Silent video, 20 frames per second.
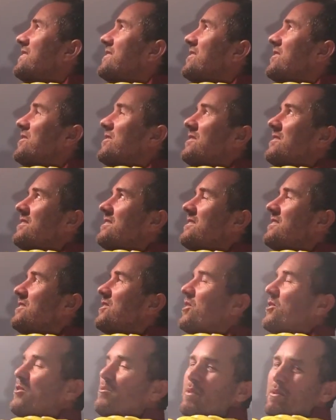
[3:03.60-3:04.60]
Just
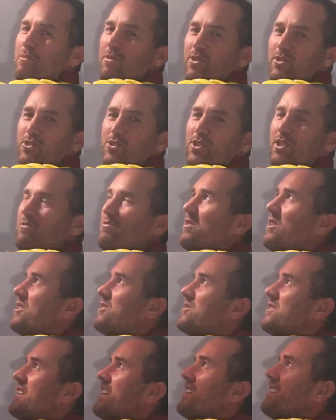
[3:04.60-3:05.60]
got to remember the shit
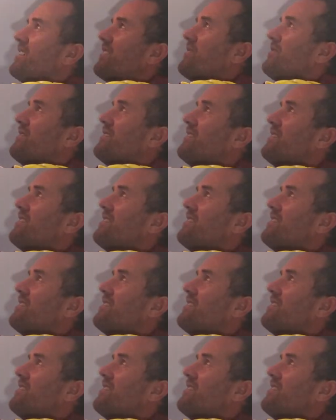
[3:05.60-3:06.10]
flows downhill.